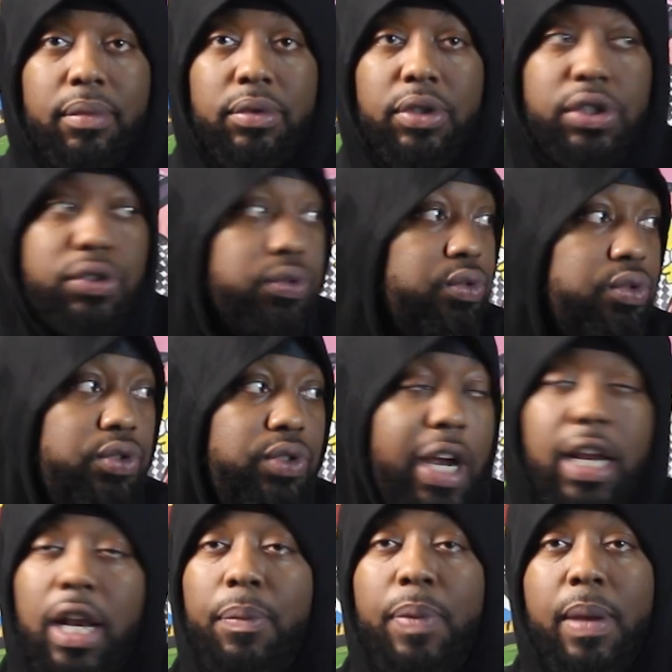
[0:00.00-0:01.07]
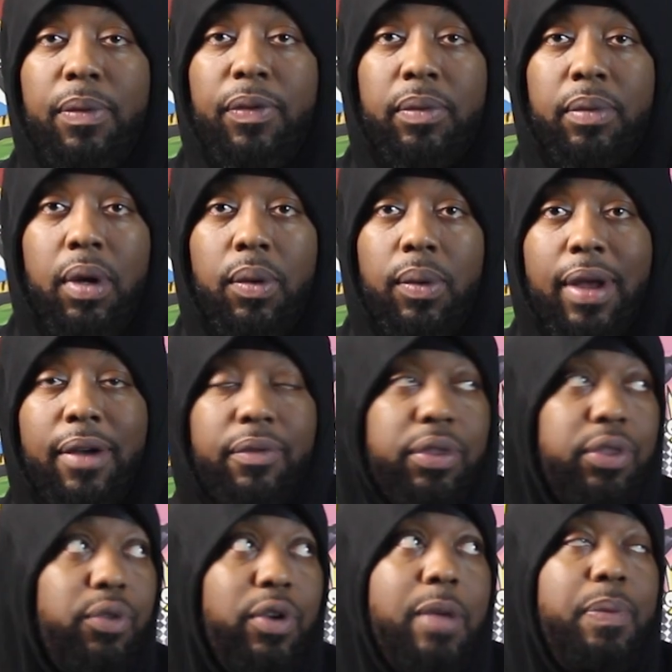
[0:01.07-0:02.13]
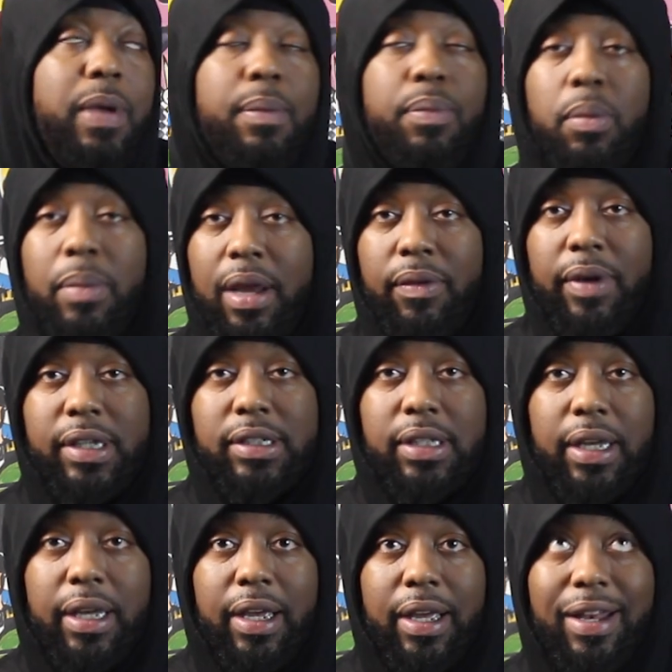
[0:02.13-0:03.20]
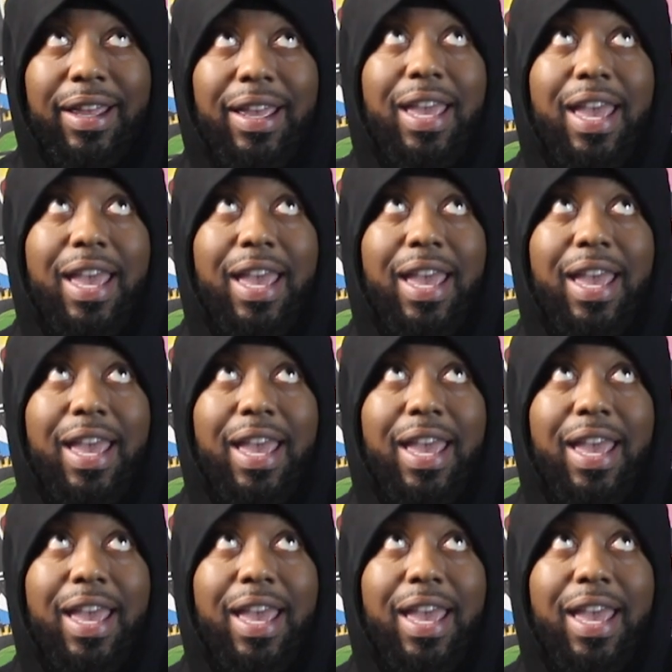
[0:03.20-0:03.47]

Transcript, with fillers: Just regular people from nowhere. Three people may raise their hand.